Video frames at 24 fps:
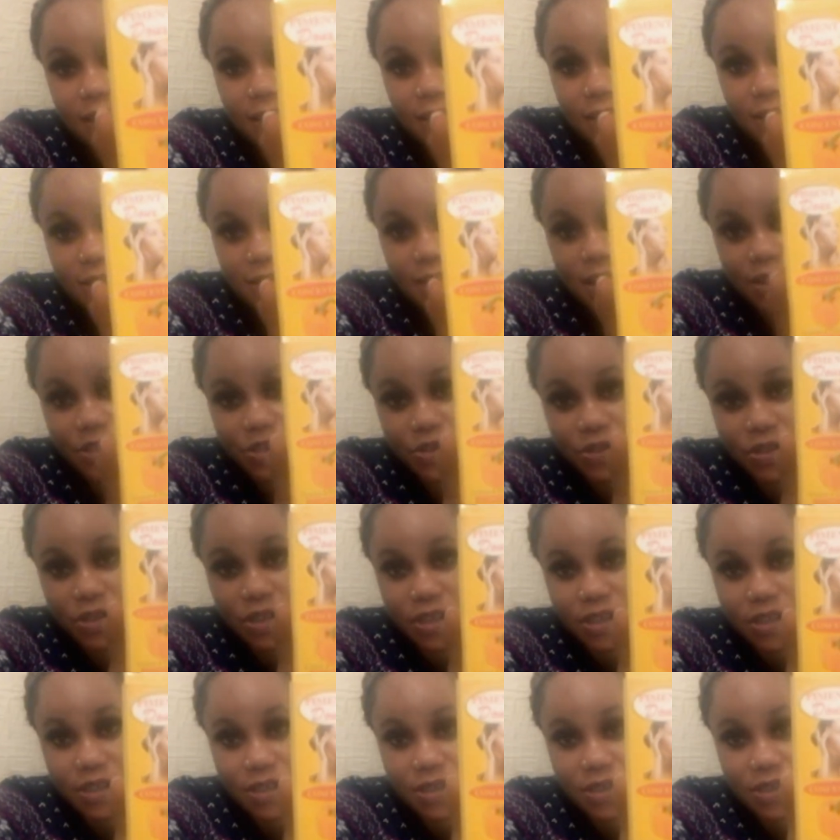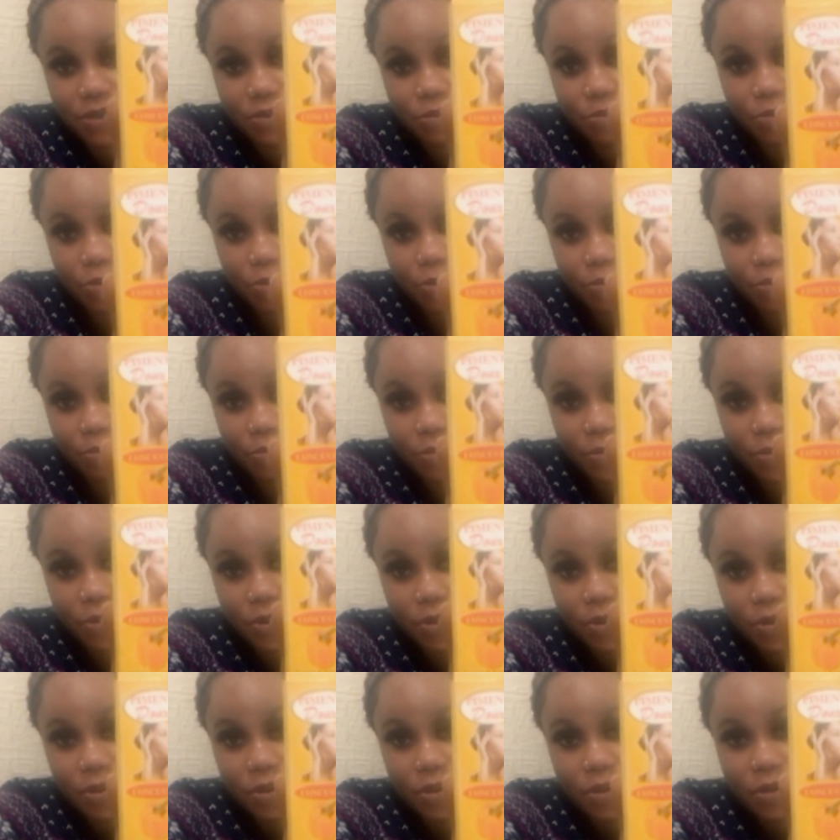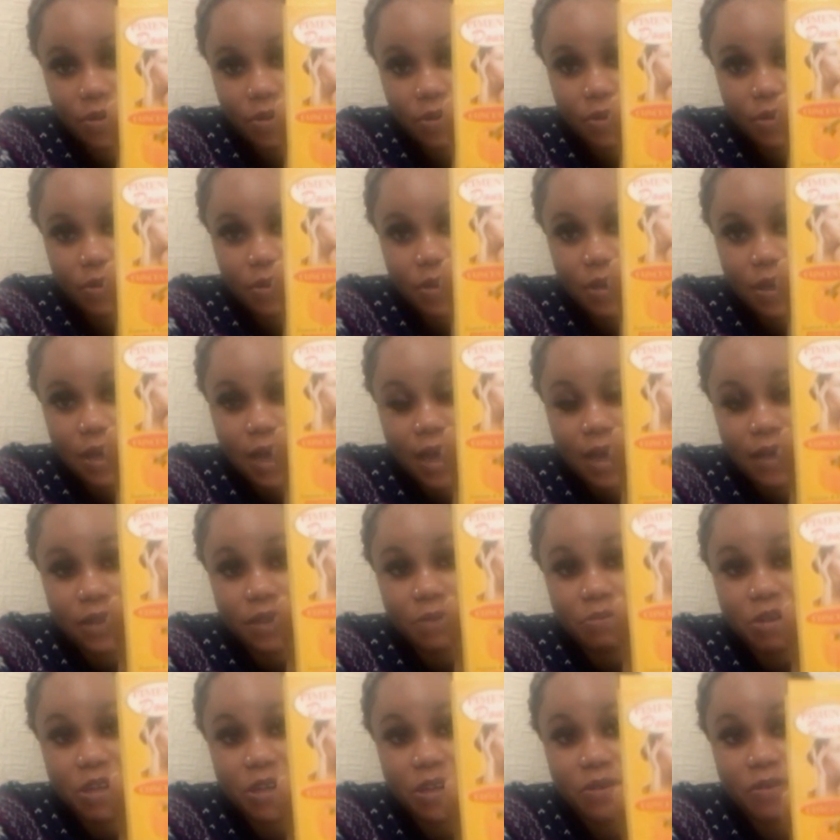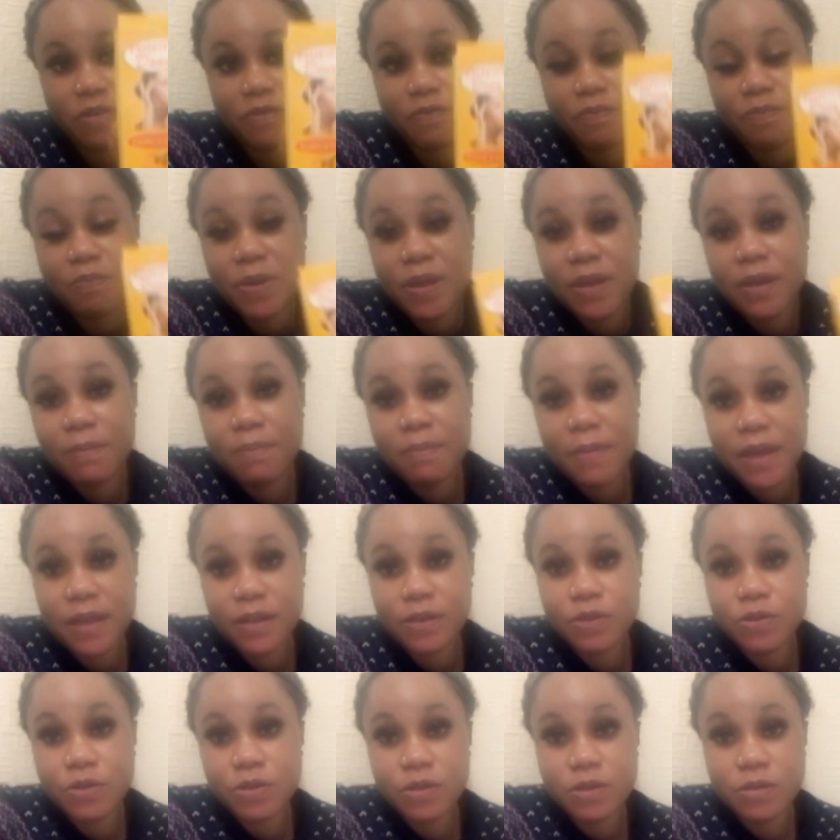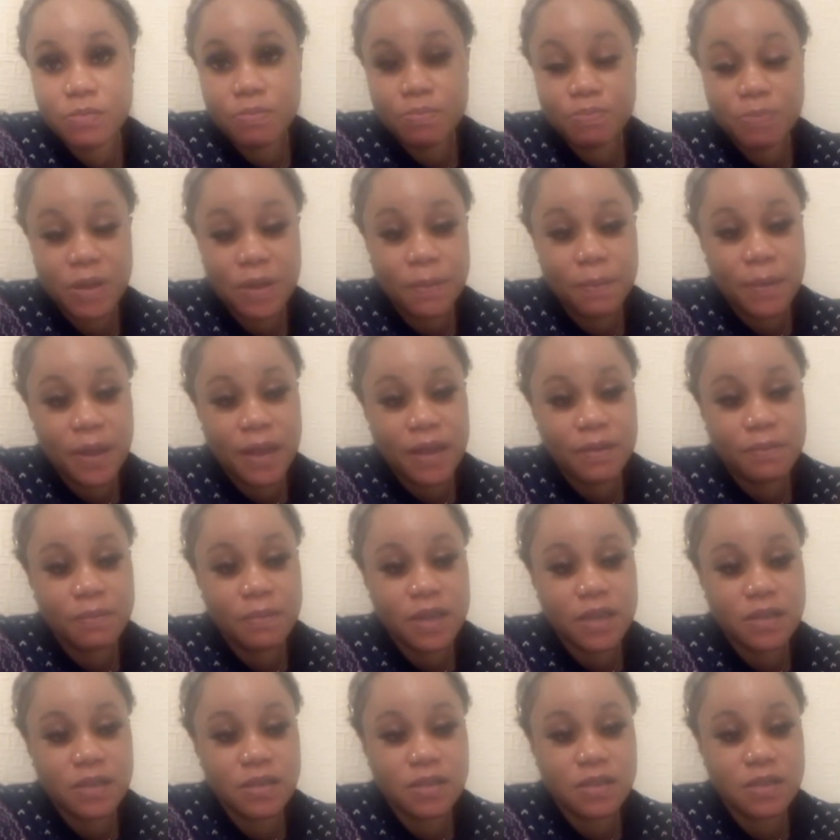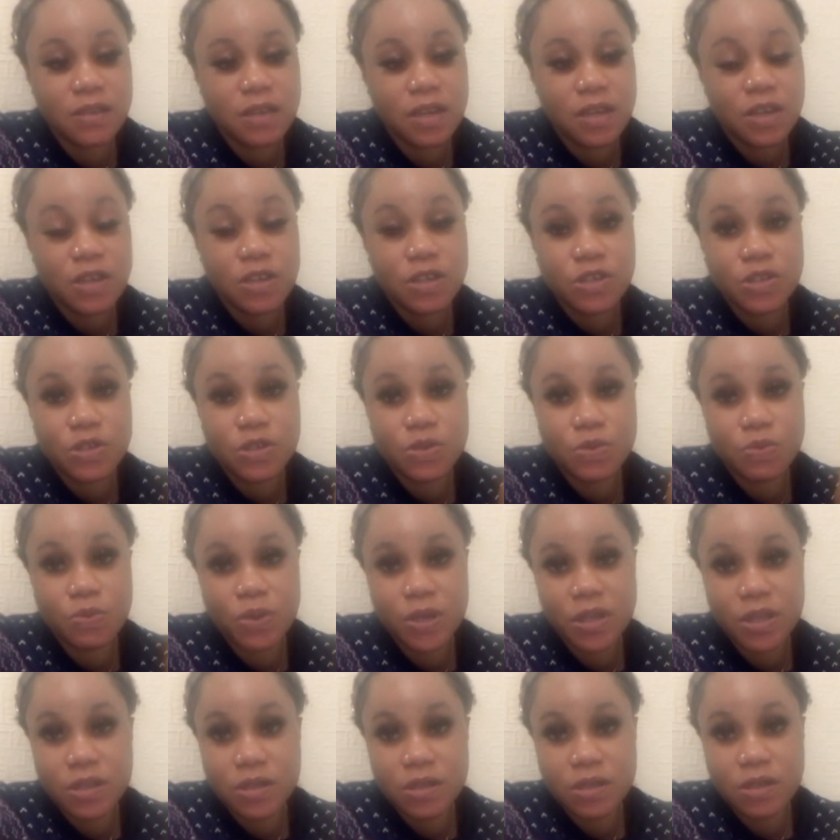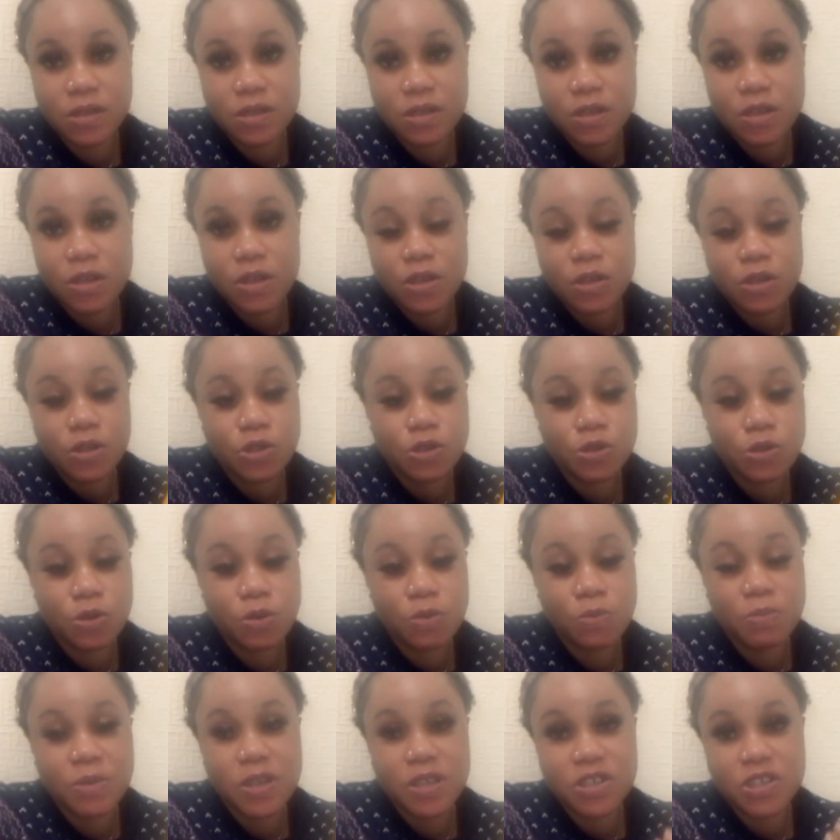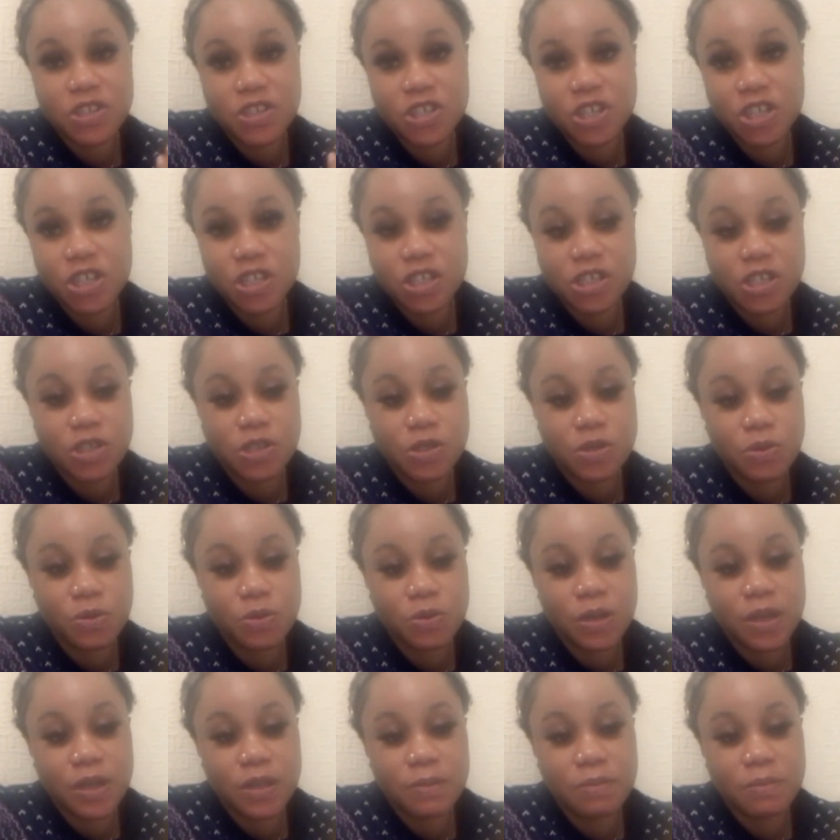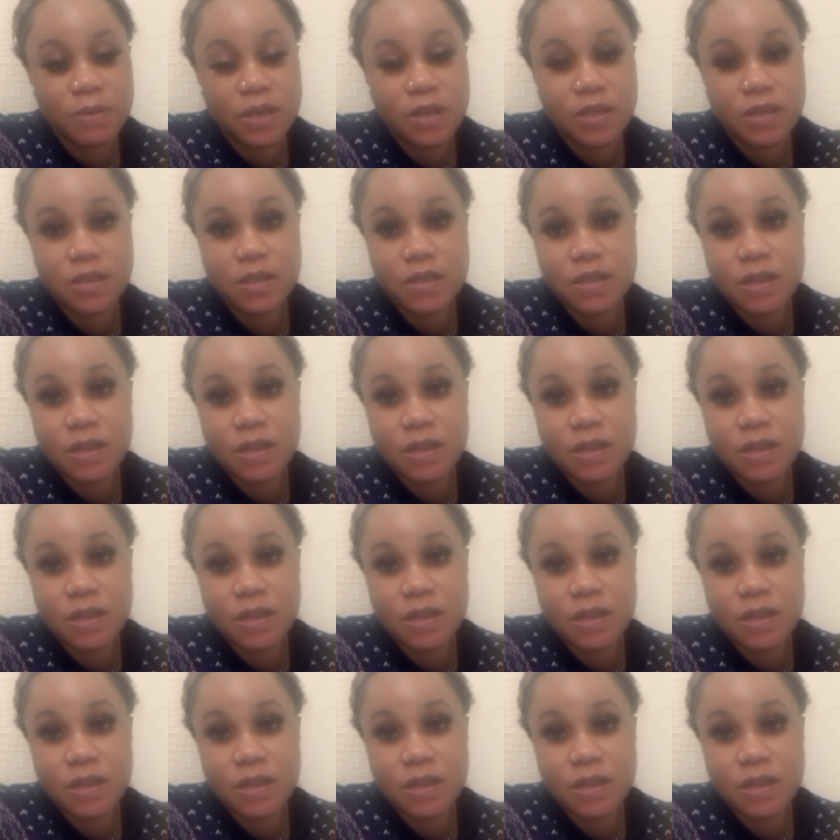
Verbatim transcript: it's actually a serum. And the meaning of pigment, pigment means sweet. Dough means chili, so it means